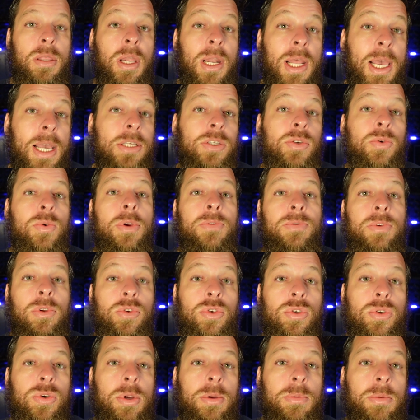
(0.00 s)
The last revenue
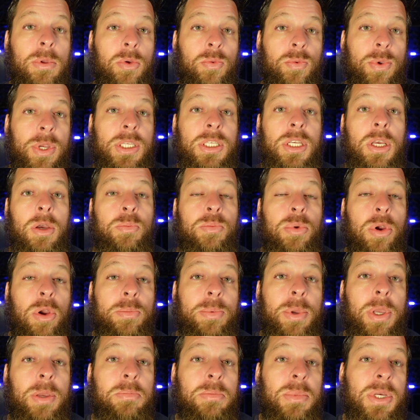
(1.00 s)
stream that retail
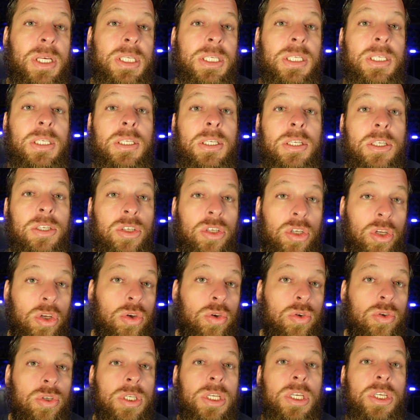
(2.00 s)
propane businesses
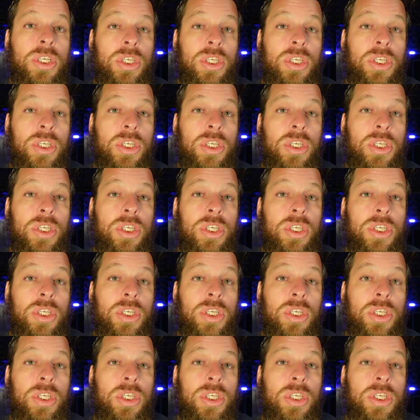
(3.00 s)
use to